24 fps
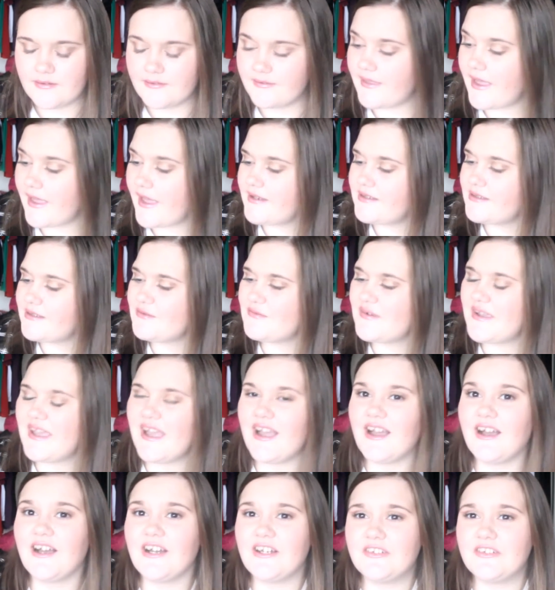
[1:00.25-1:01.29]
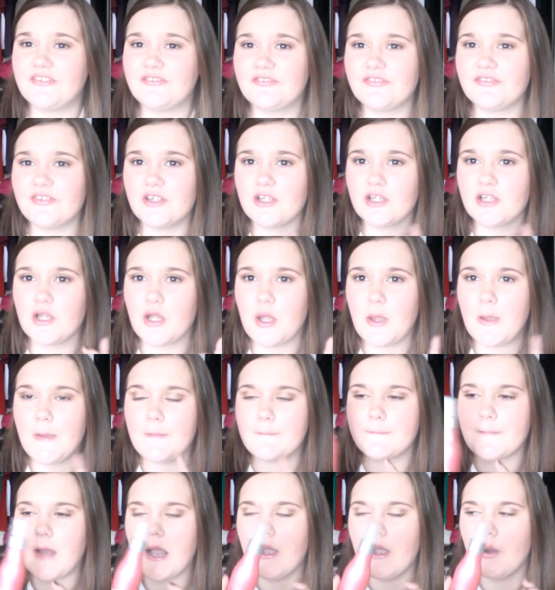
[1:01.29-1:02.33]
Then we have
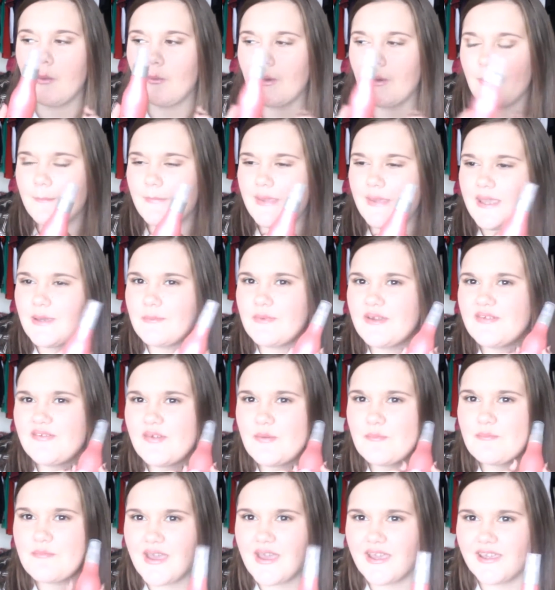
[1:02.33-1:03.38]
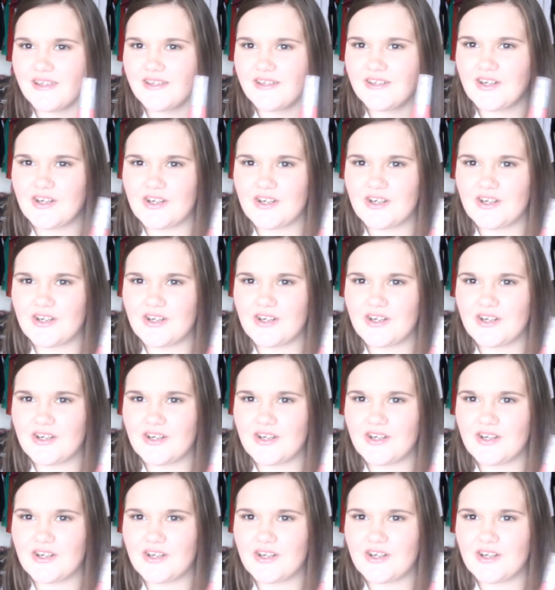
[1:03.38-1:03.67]
what me and my friend Megan